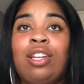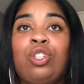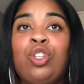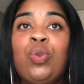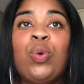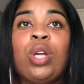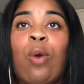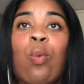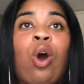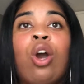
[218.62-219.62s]

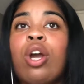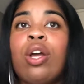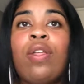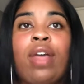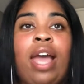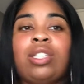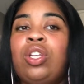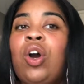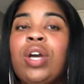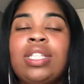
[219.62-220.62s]
walk as
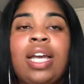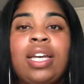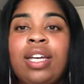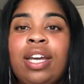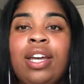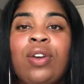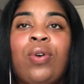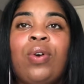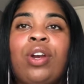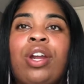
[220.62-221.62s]
long as I could
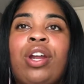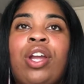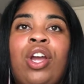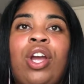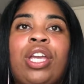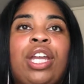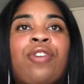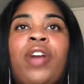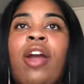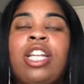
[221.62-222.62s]
or get
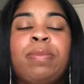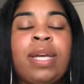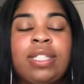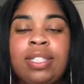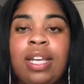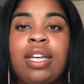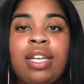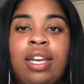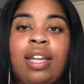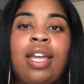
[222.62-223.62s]
around as best as I
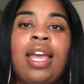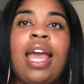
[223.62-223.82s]
could.